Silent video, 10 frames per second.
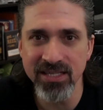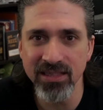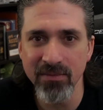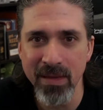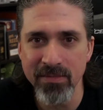
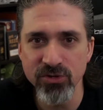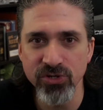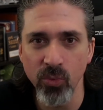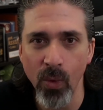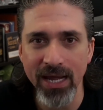maybe you
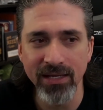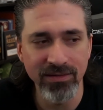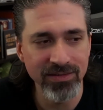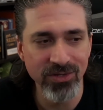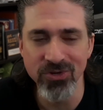should wait
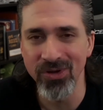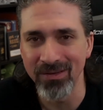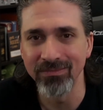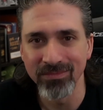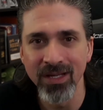until you can